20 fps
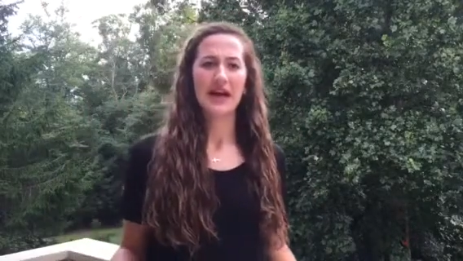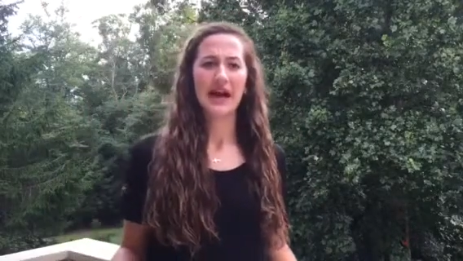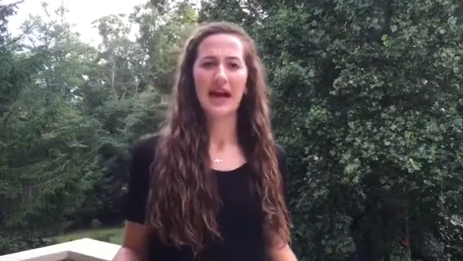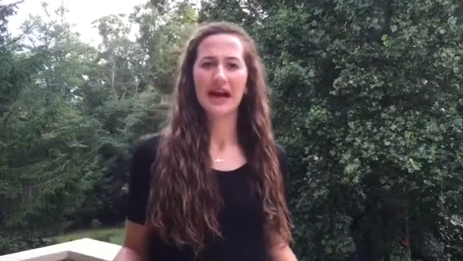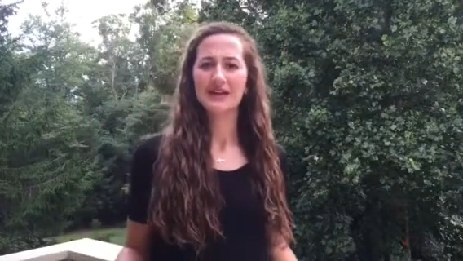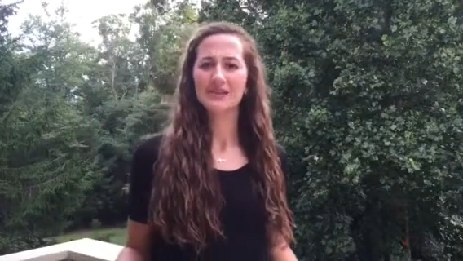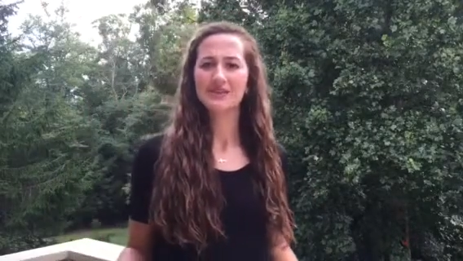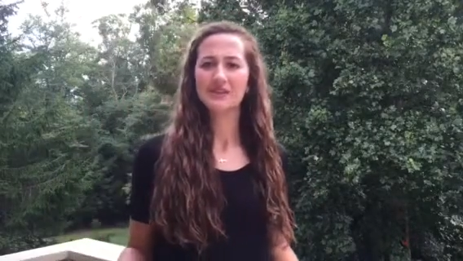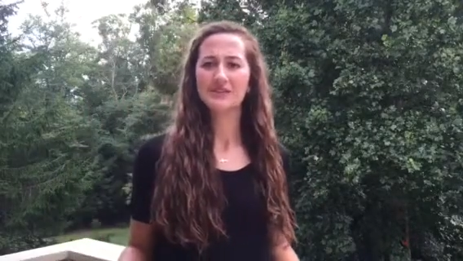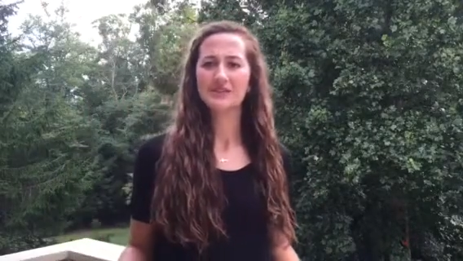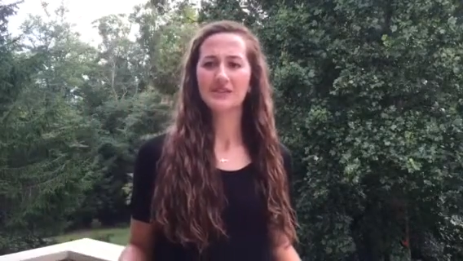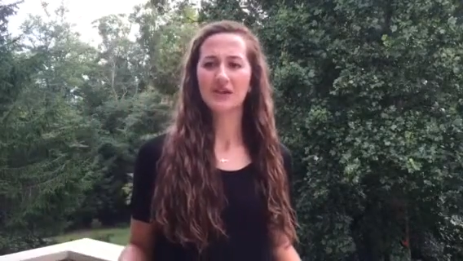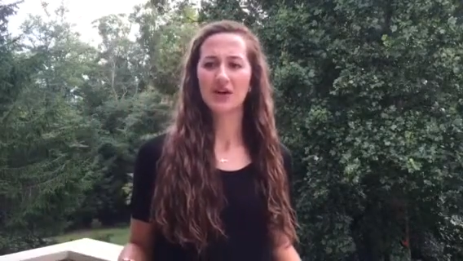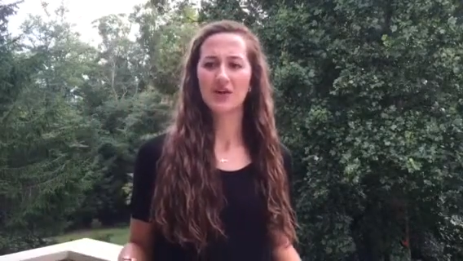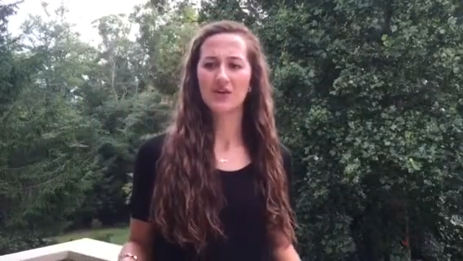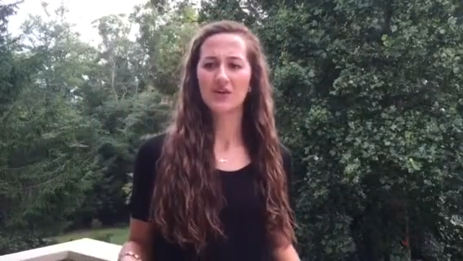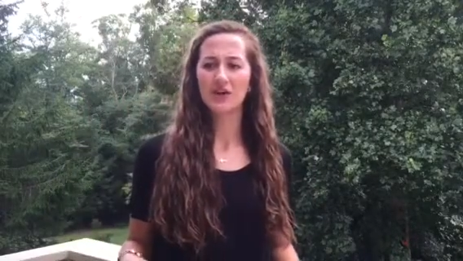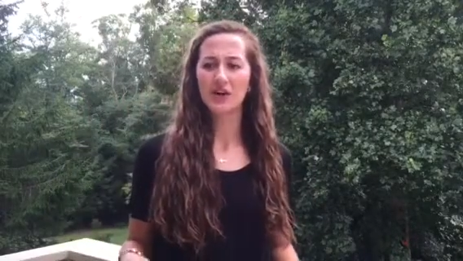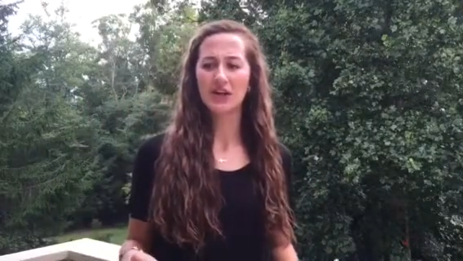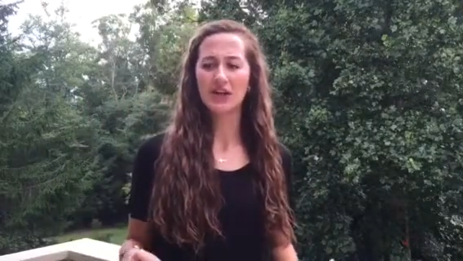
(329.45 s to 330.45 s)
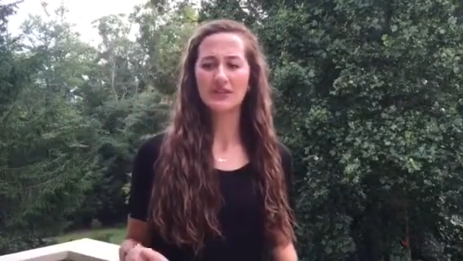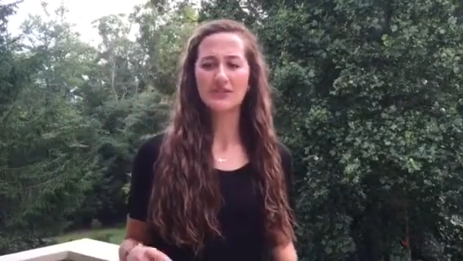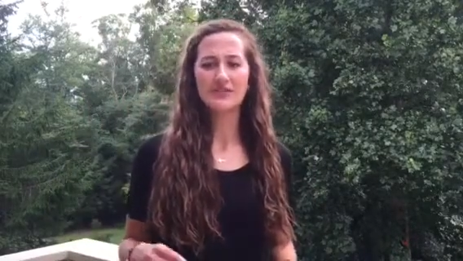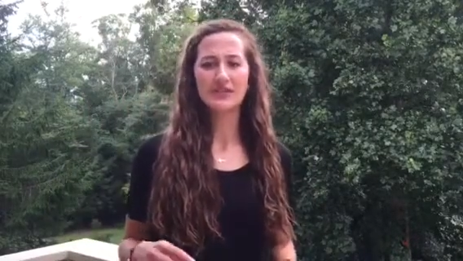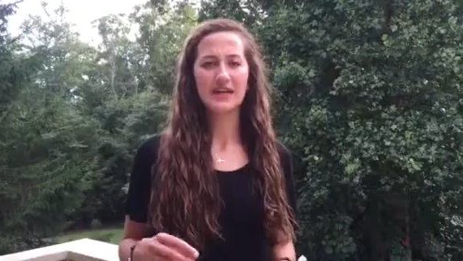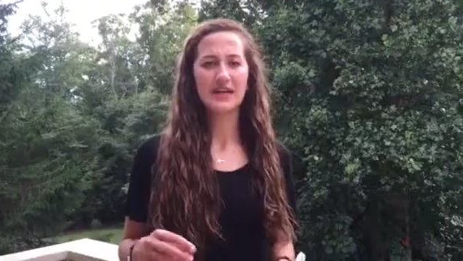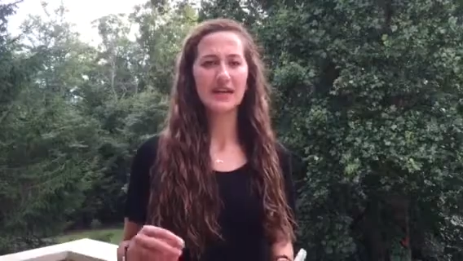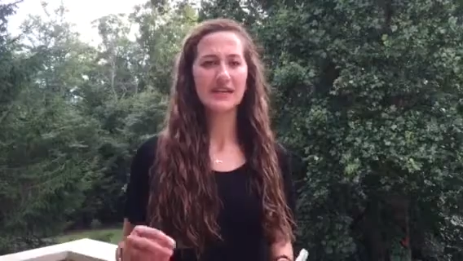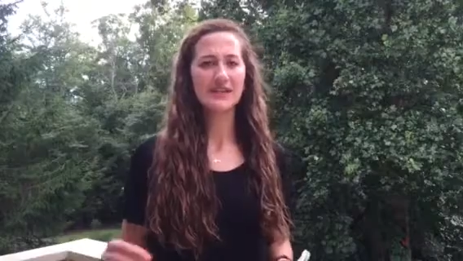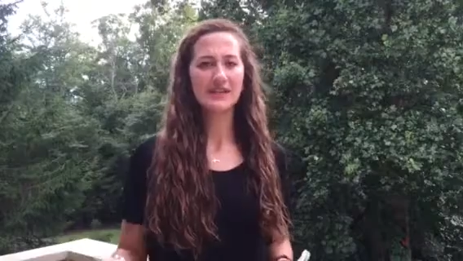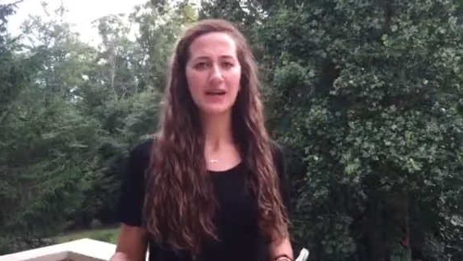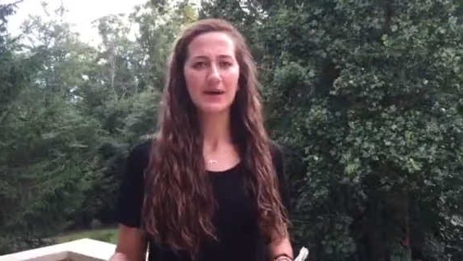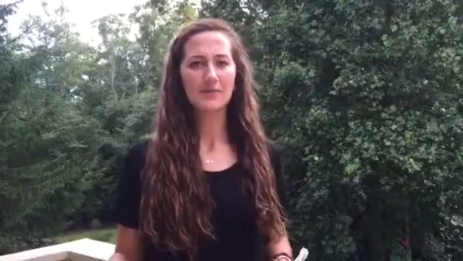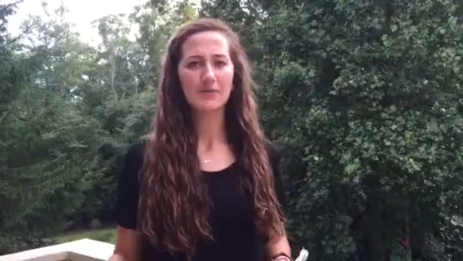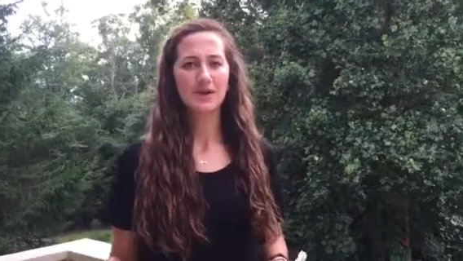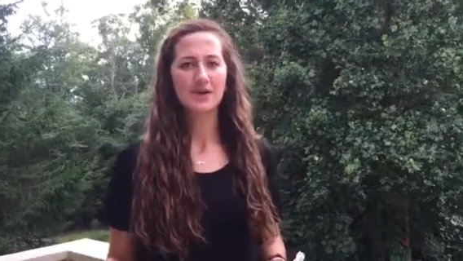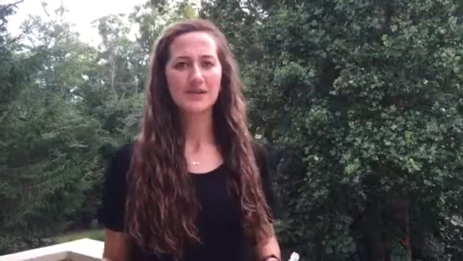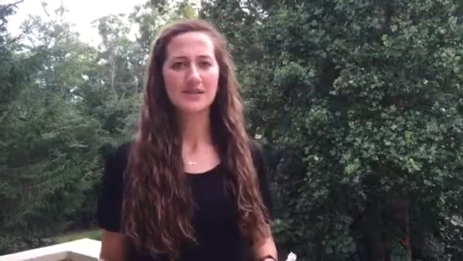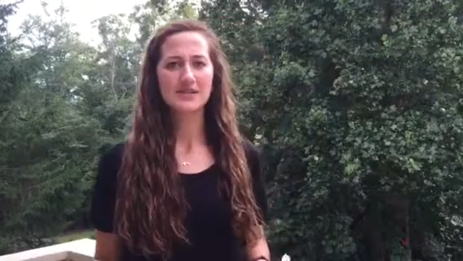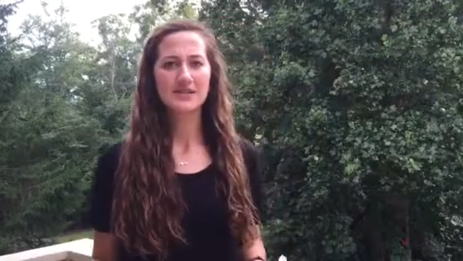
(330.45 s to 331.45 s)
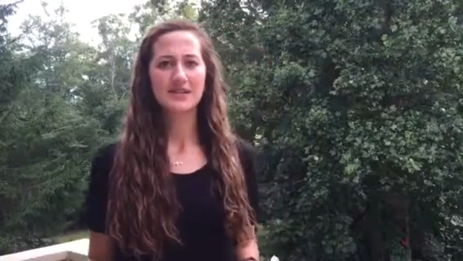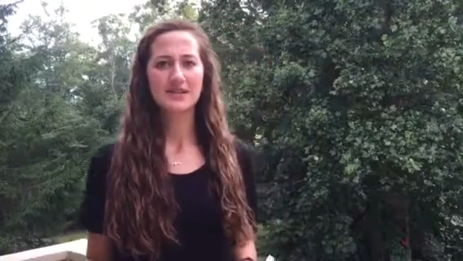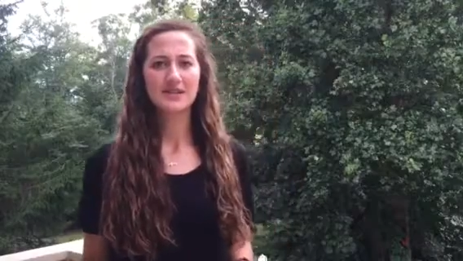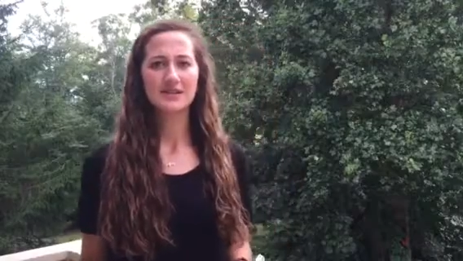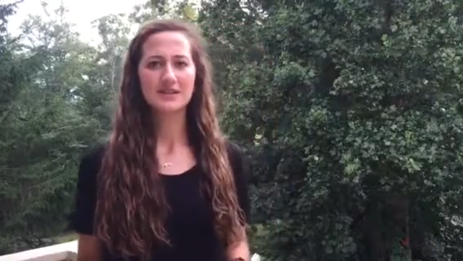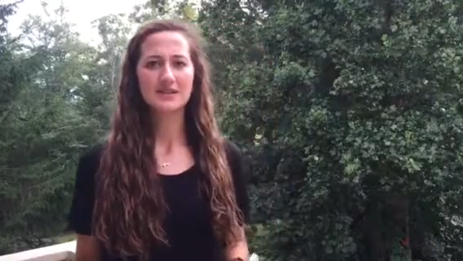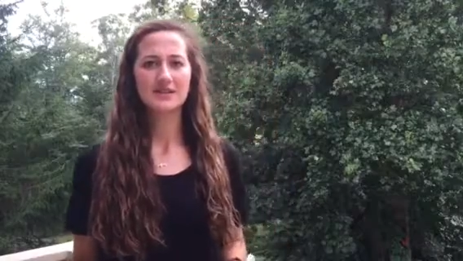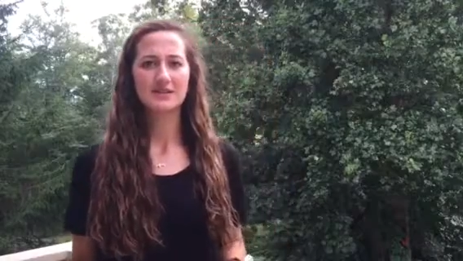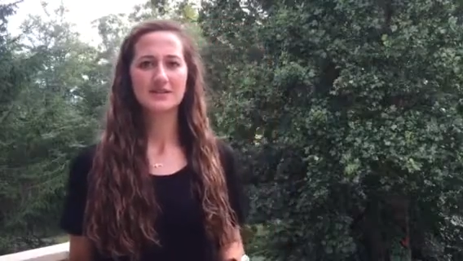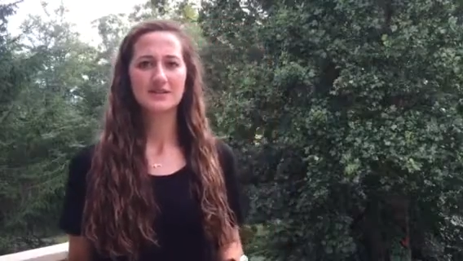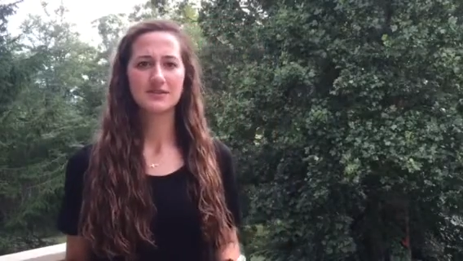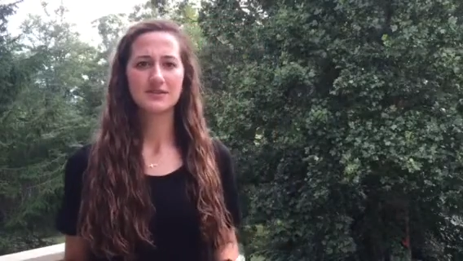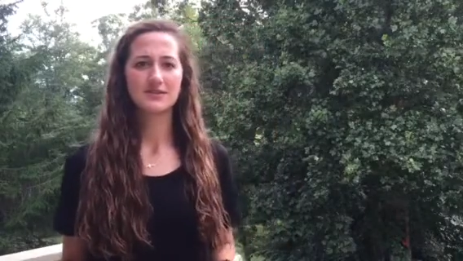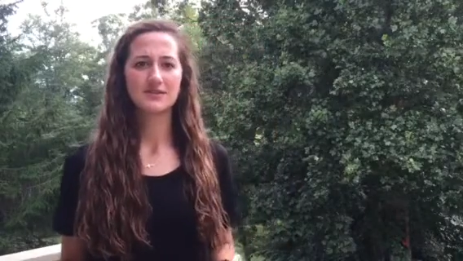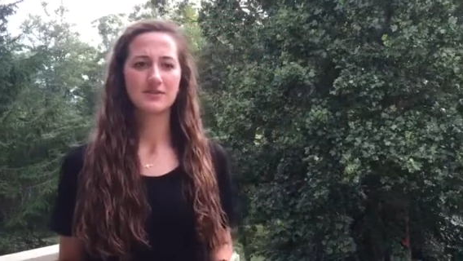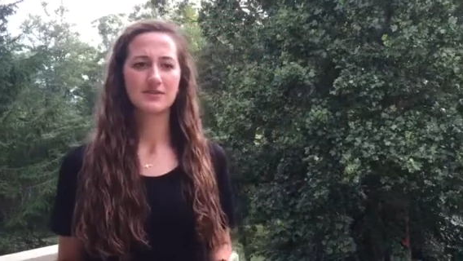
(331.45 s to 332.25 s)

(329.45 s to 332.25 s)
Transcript: ask yourself, are you dating that person to,